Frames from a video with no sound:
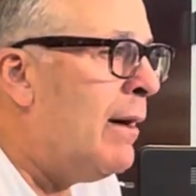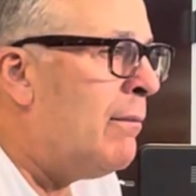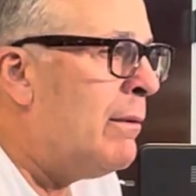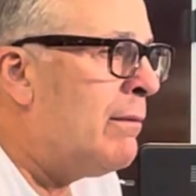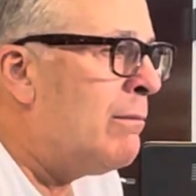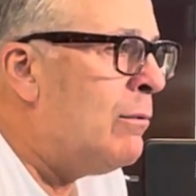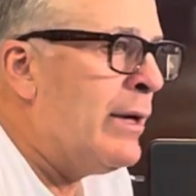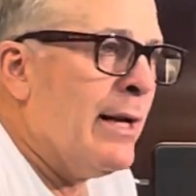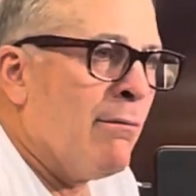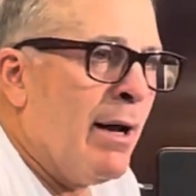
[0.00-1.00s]
We'll
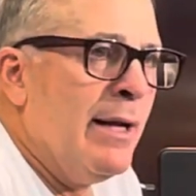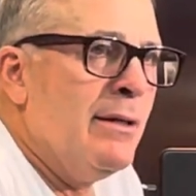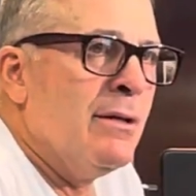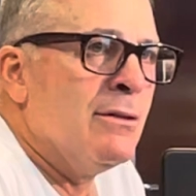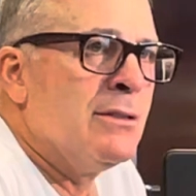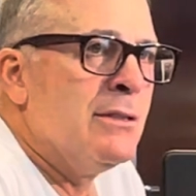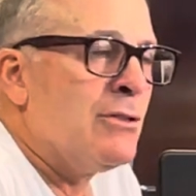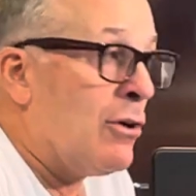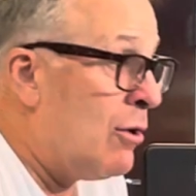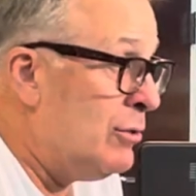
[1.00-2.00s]
get it right. It's
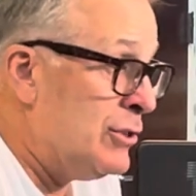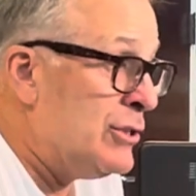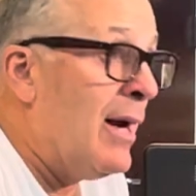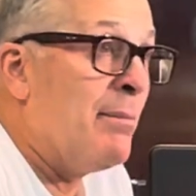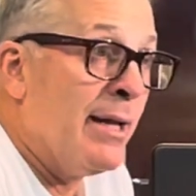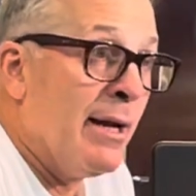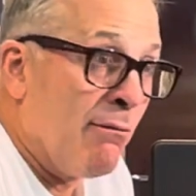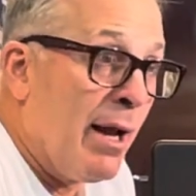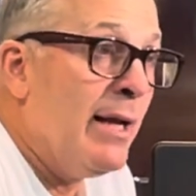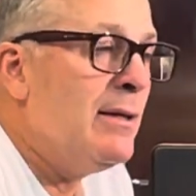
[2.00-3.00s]
our coach's job to get it
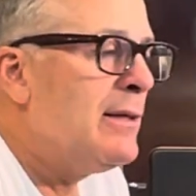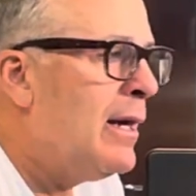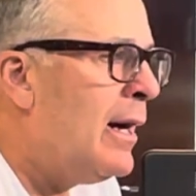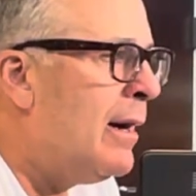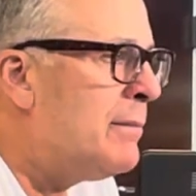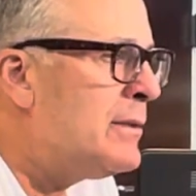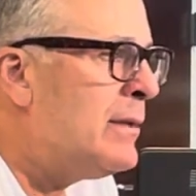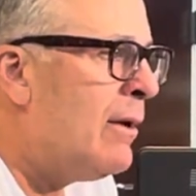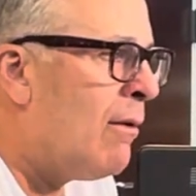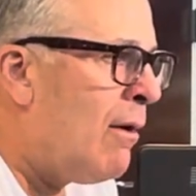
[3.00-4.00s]
right.
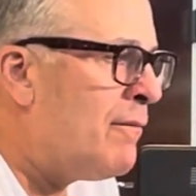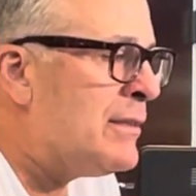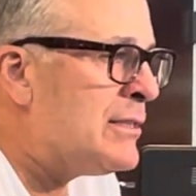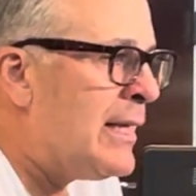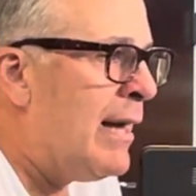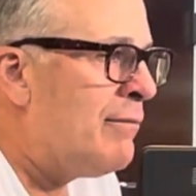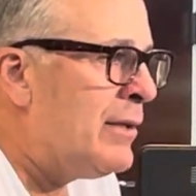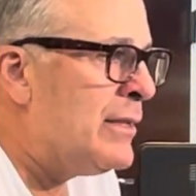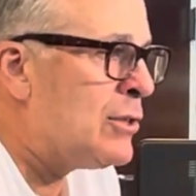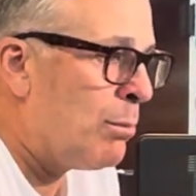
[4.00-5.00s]
Our offense staff,
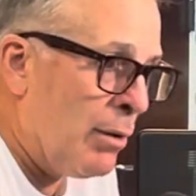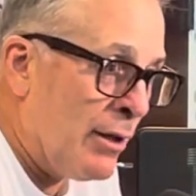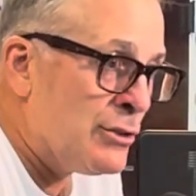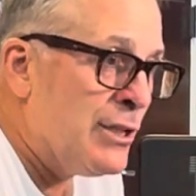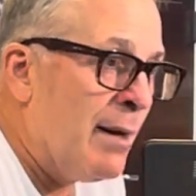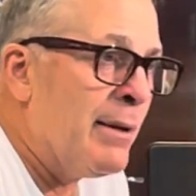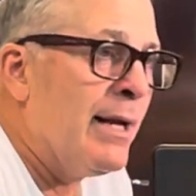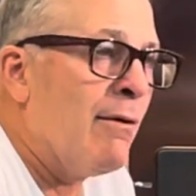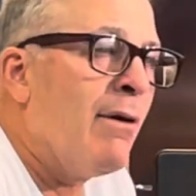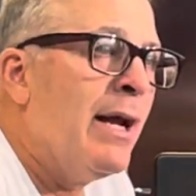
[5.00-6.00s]
it's our players' job to
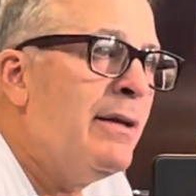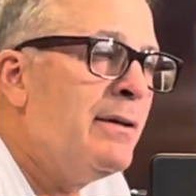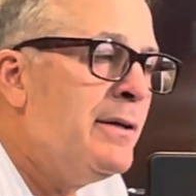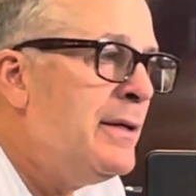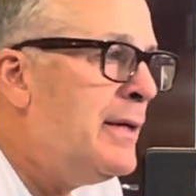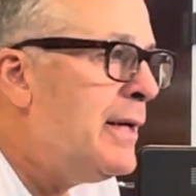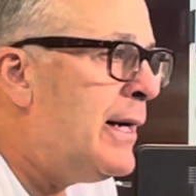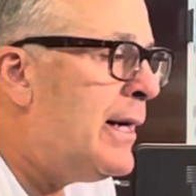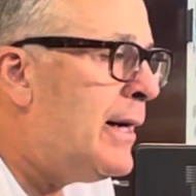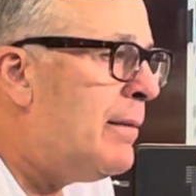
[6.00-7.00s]
get it right.
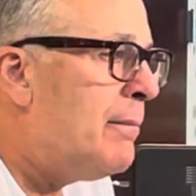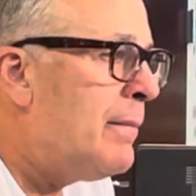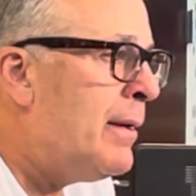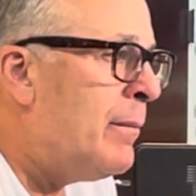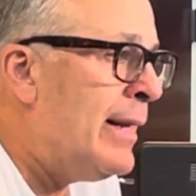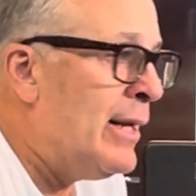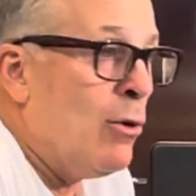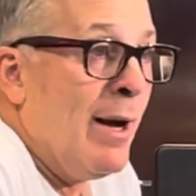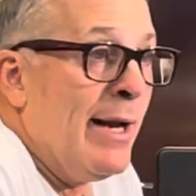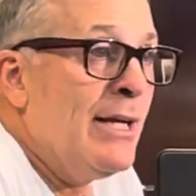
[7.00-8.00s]
And we need to
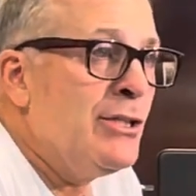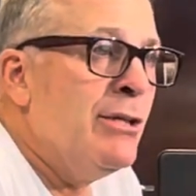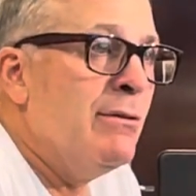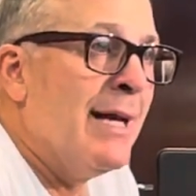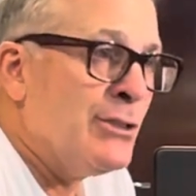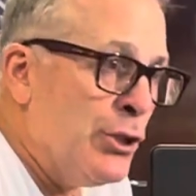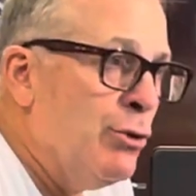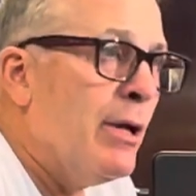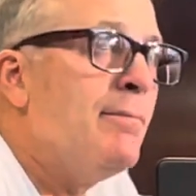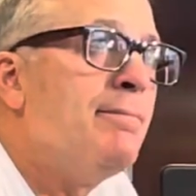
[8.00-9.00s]
go out and execute as a unit.